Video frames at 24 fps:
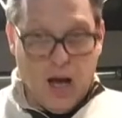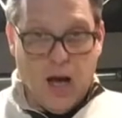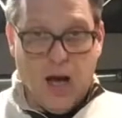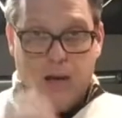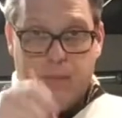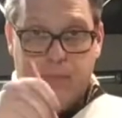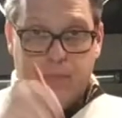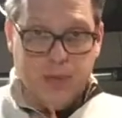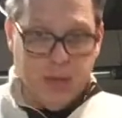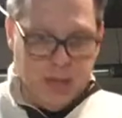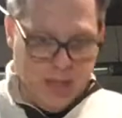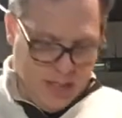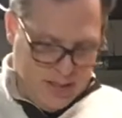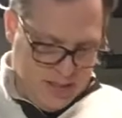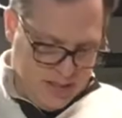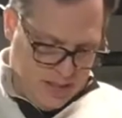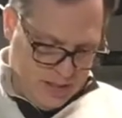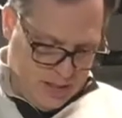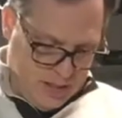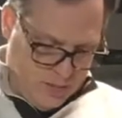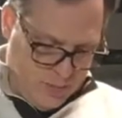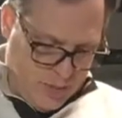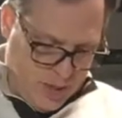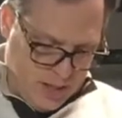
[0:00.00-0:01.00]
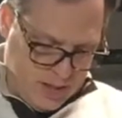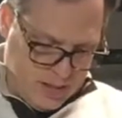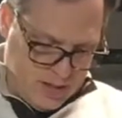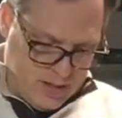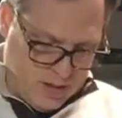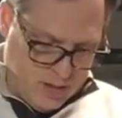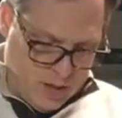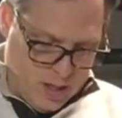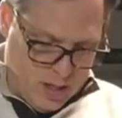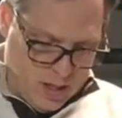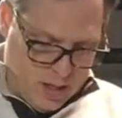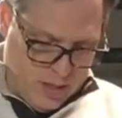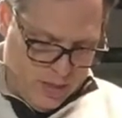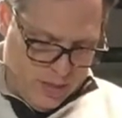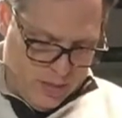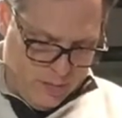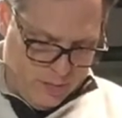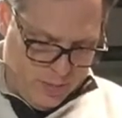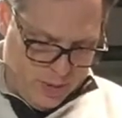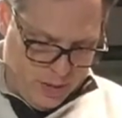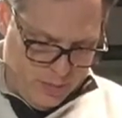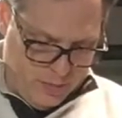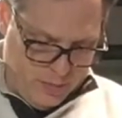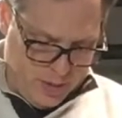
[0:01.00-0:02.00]
I'm placing the pencil on the
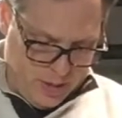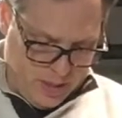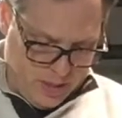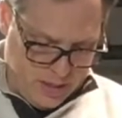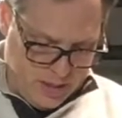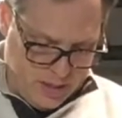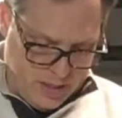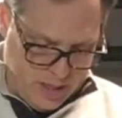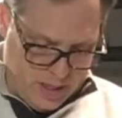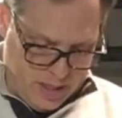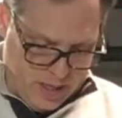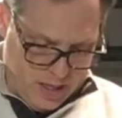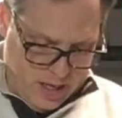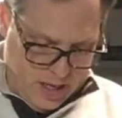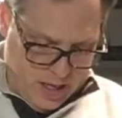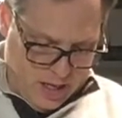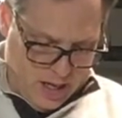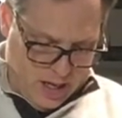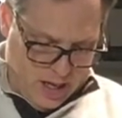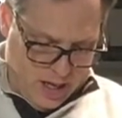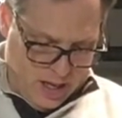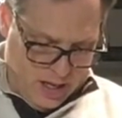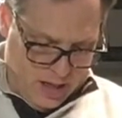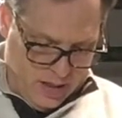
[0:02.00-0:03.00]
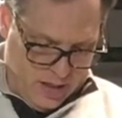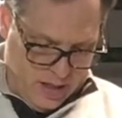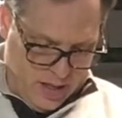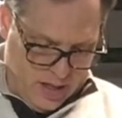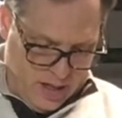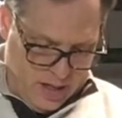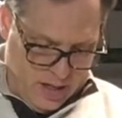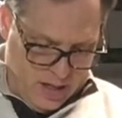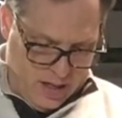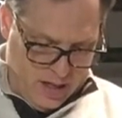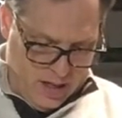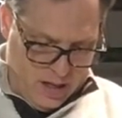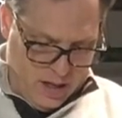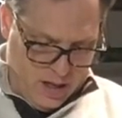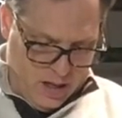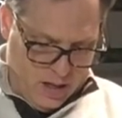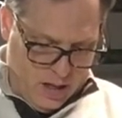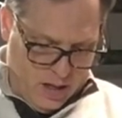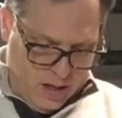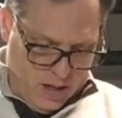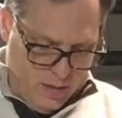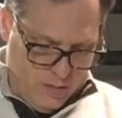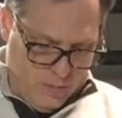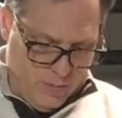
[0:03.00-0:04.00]
puppet, and then
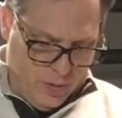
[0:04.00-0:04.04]
I'm